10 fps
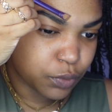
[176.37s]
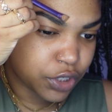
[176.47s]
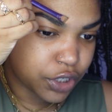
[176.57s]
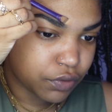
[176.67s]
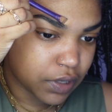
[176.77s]

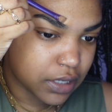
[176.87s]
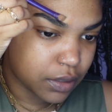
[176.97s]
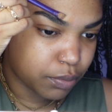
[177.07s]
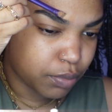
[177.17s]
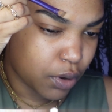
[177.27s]
which you're really
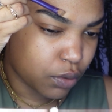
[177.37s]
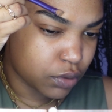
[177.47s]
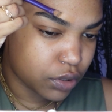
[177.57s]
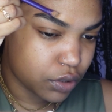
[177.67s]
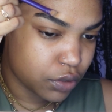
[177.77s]

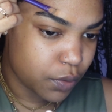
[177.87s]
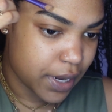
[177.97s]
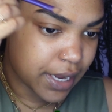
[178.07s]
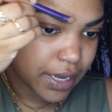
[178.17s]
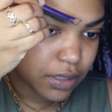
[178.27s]
supposed to do,
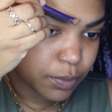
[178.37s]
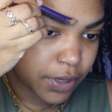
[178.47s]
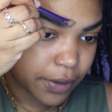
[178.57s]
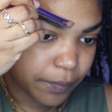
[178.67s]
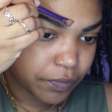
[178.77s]
I guess,
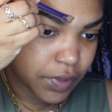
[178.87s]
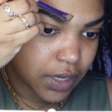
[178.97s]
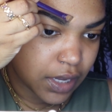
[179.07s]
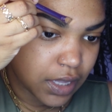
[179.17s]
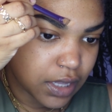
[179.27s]
but
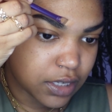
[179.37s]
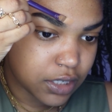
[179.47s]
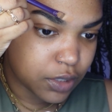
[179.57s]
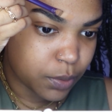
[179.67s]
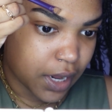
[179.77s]
this
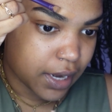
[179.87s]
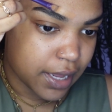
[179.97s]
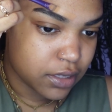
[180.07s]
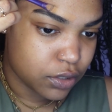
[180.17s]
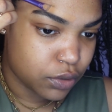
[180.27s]
is just what I
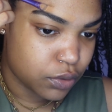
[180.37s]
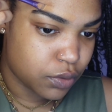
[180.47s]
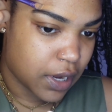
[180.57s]
like to do.